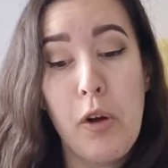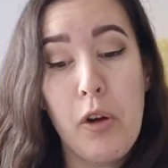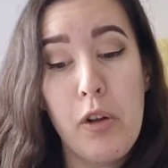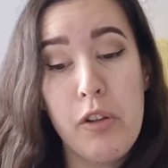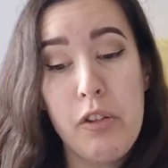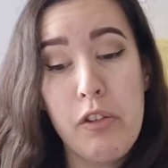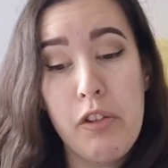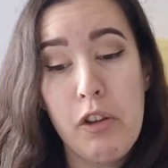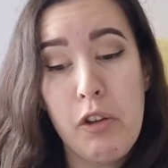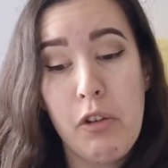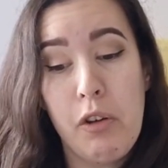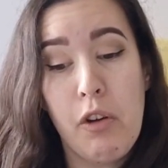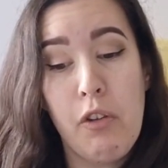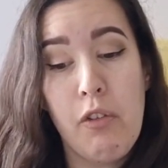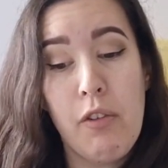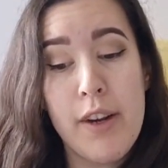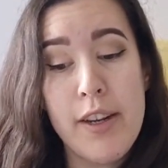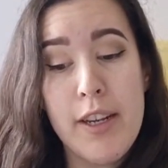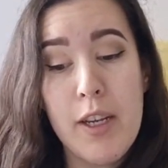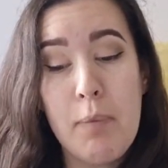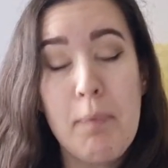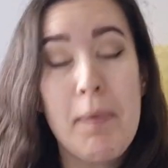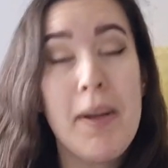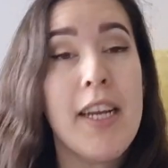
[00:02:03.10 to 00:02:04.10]
onto a
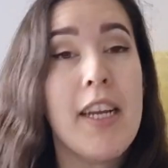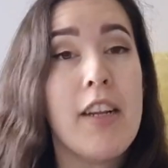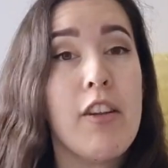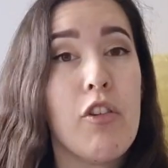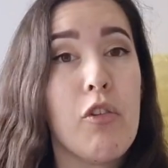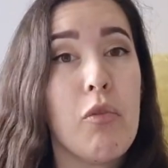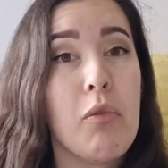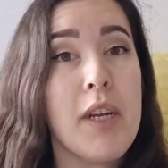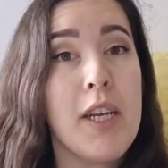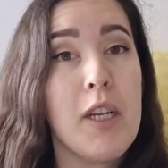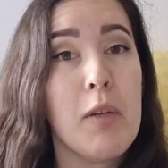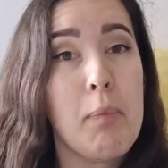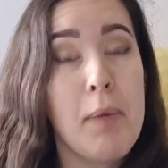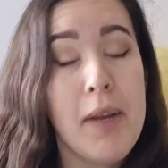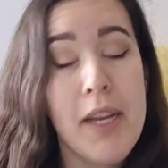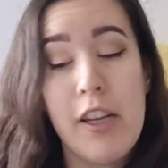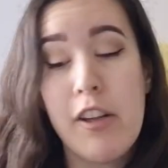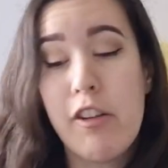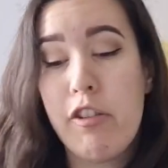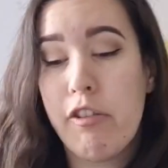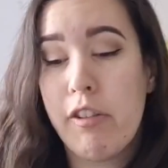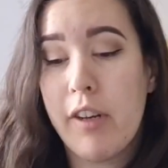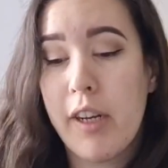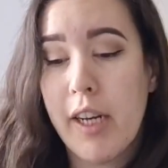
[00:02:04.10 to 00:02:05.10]
ready-made sweet
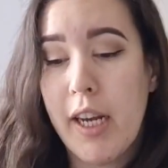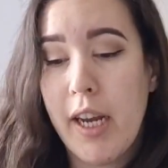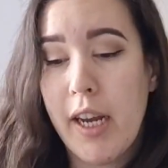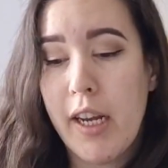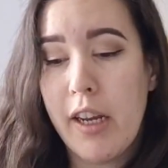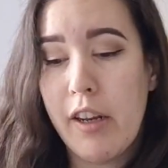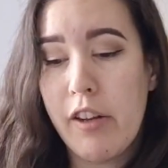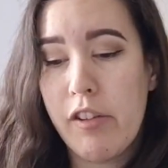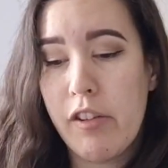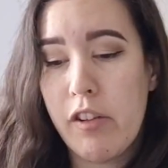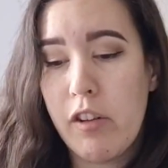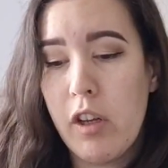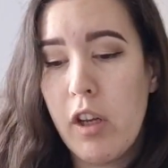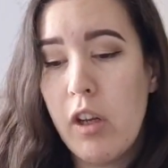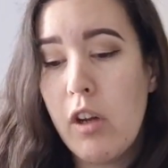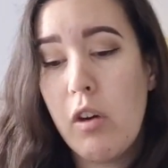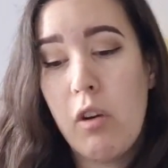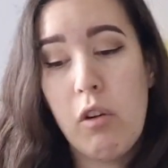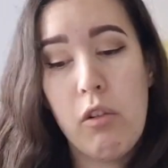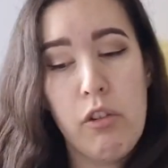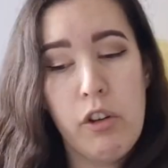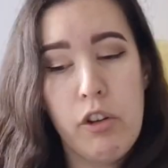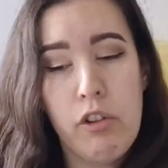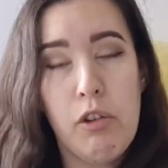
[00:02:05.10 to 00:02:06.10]
pastry case
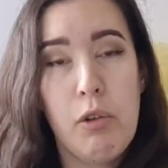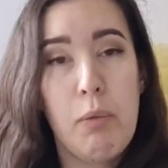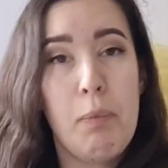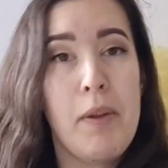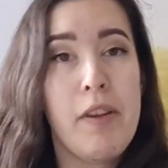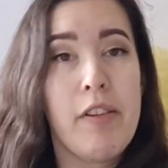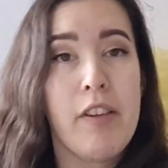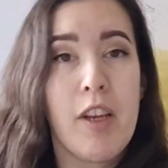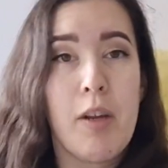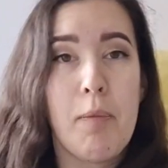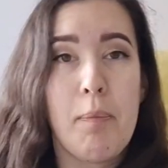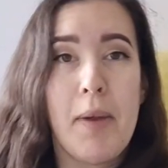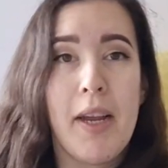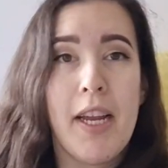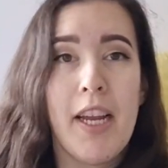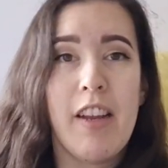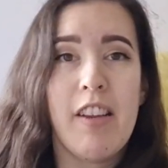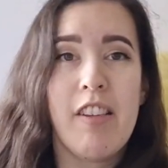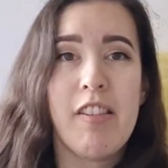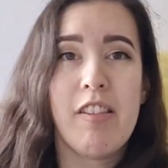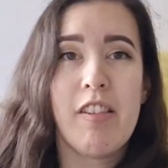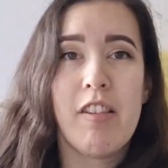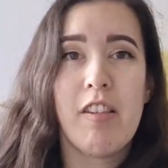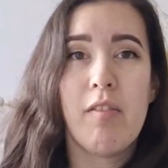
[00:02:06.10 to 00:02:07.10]
or onto a biscuit
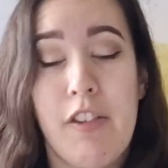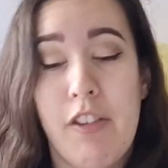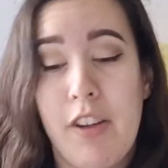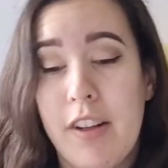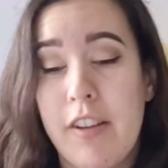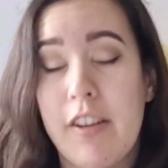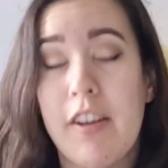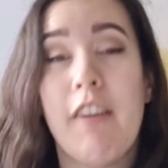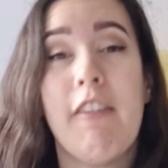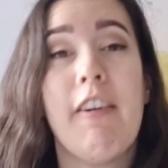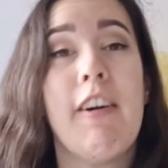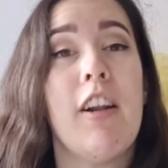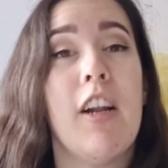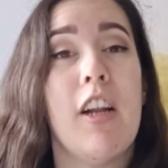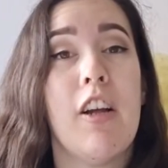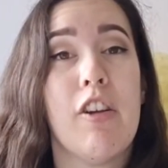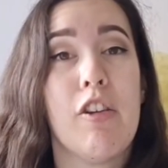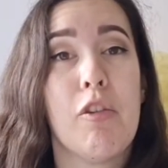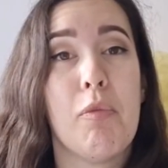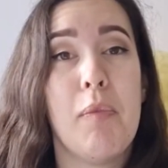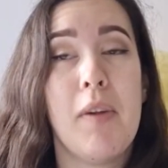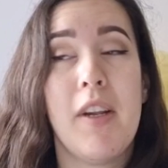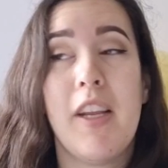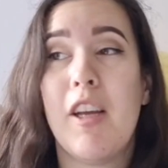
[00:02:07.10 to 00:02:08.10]
base. So I had to go out
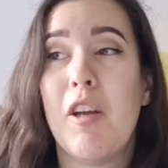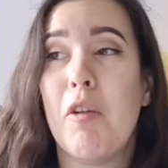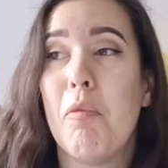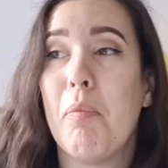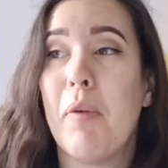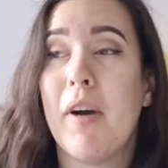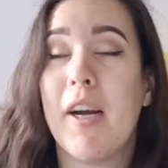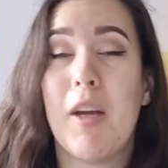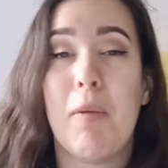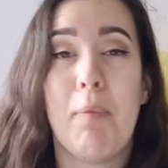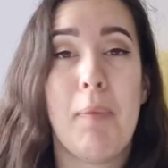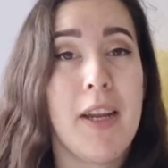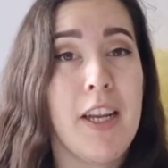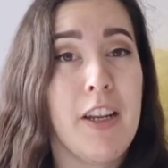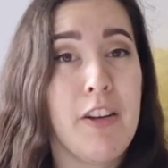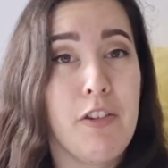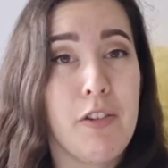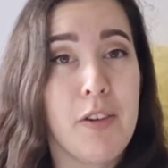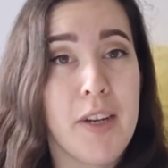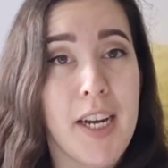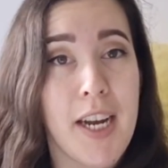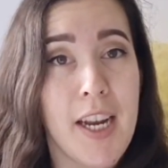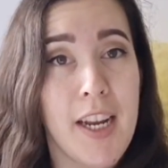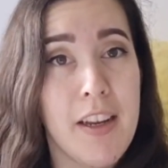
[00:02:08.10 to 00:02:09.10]
last minute and buy a pastry
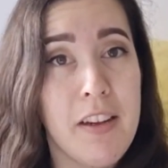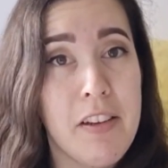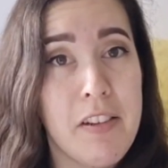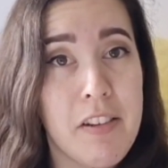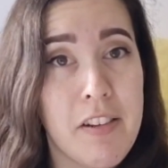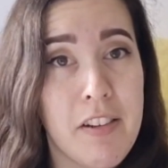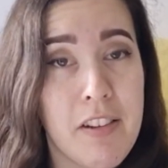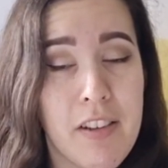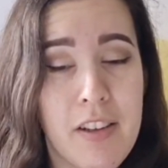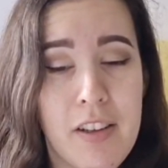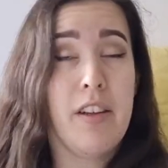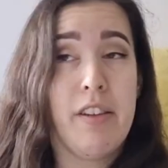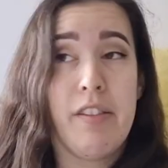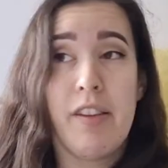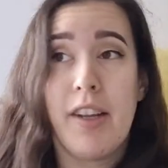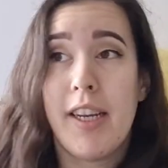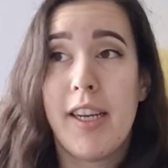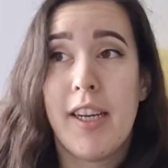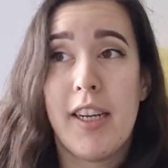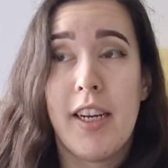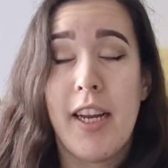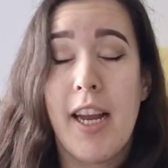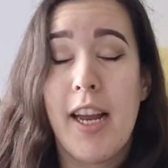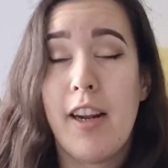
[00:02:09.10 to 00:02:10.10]
case because I
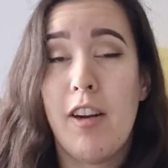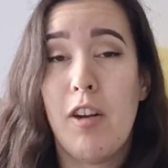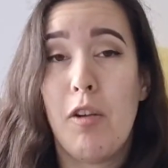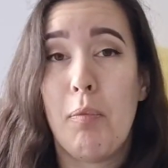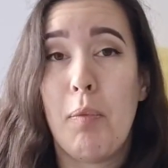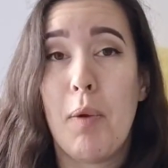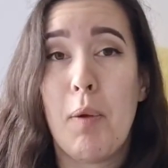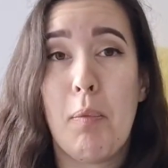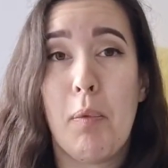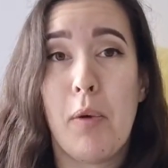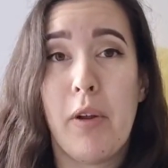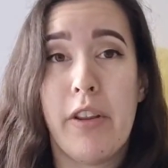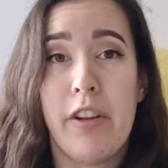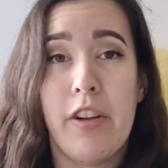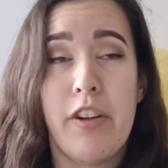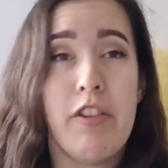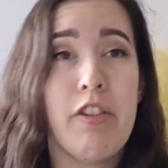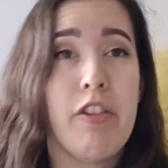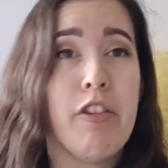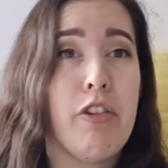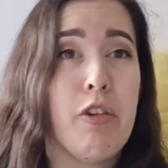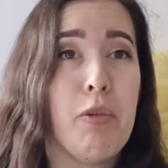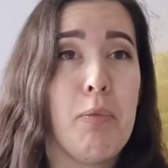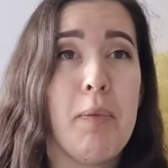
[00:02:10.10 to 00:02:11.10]
cannot be bothered
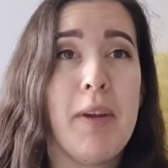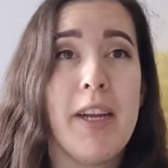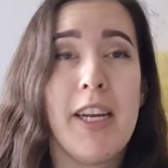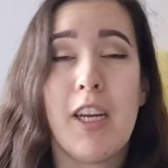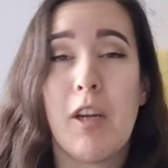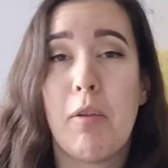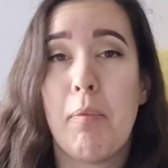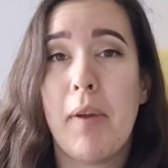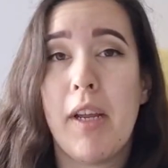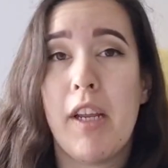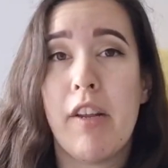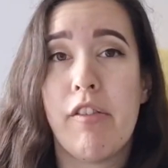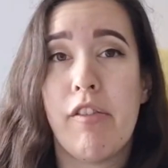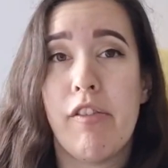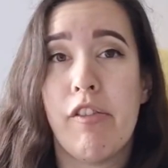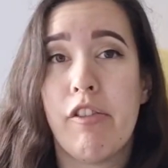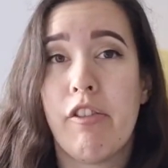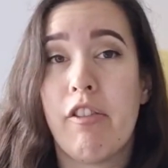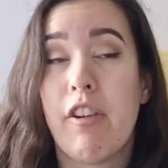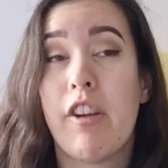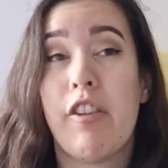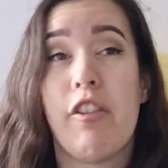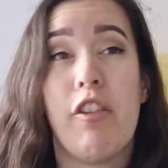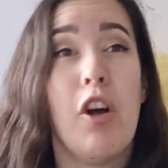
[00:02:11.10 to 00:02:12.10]
to make a base from
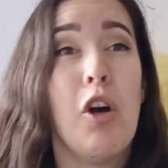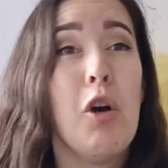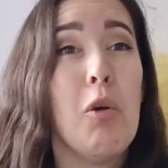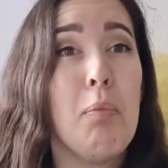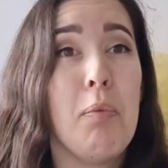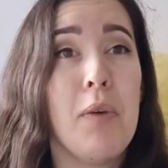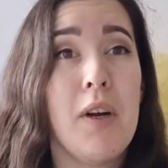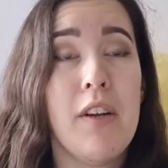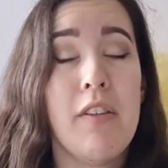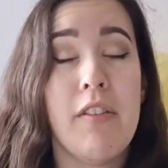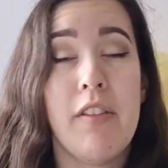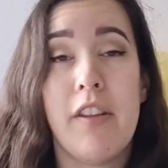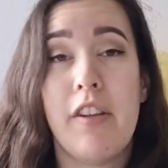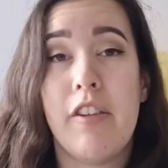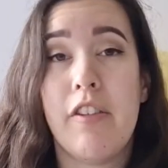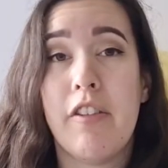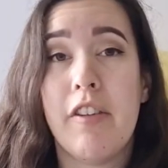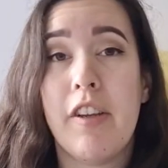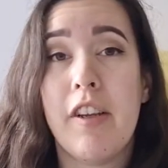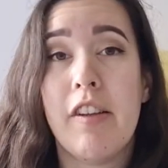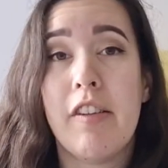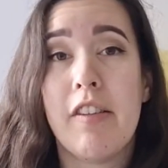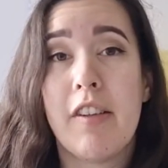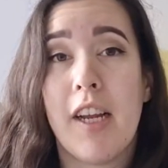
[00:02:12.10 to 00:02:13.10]
scratch. The whole point of this
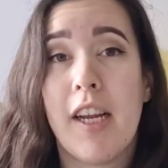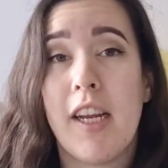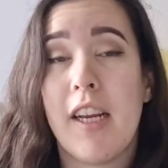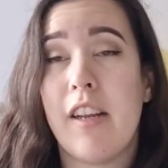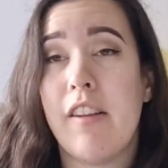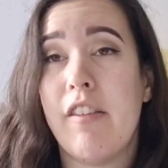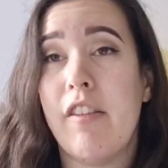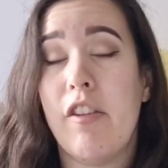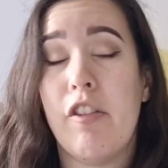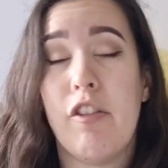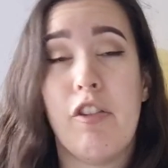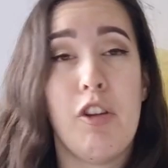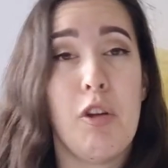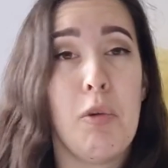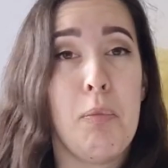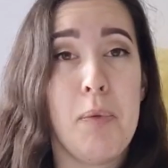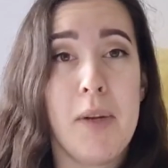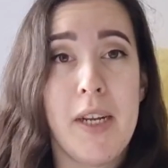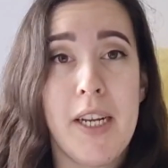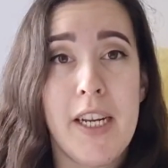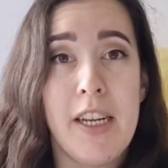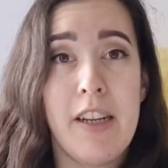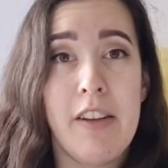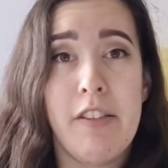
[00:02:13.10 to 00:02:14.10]
cheesecake is it's super
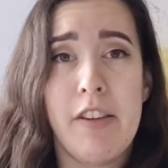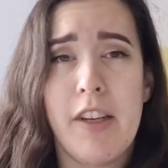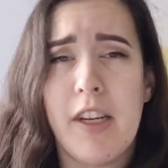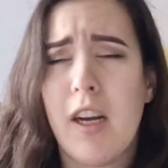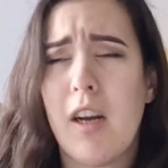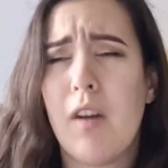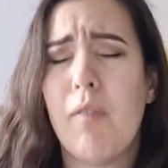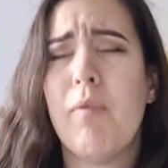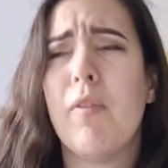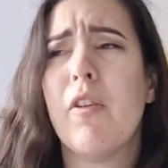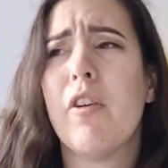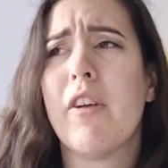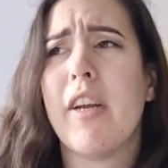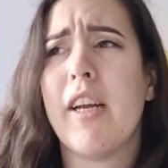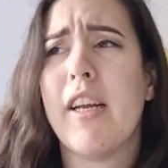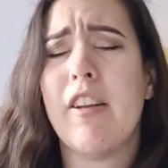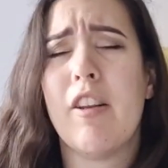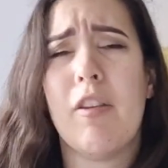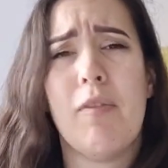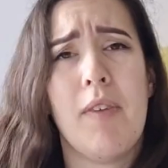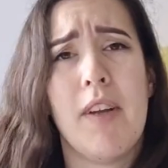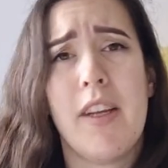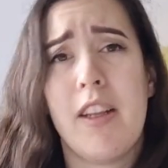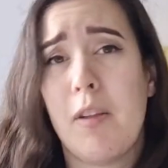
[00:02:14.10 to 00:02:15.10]
easy. I'm not going
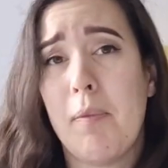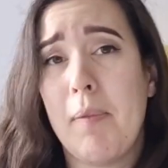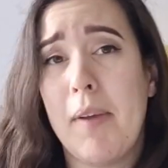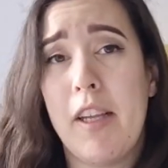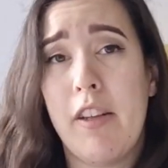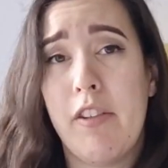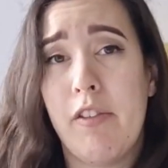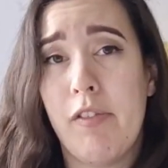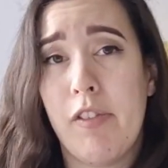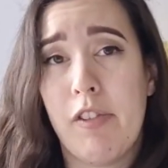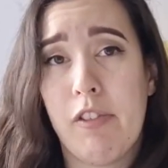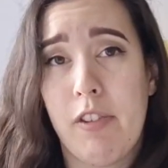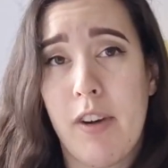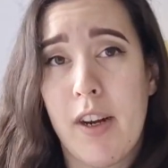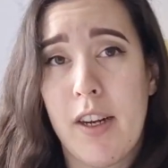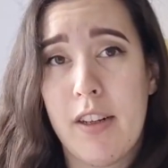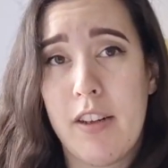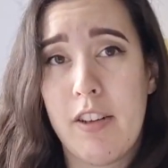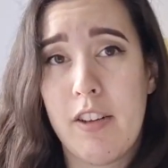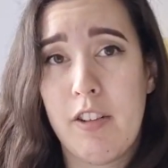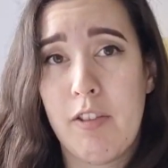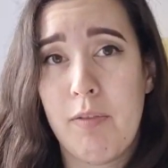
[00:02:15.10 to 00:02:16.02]
to make the base from scratch.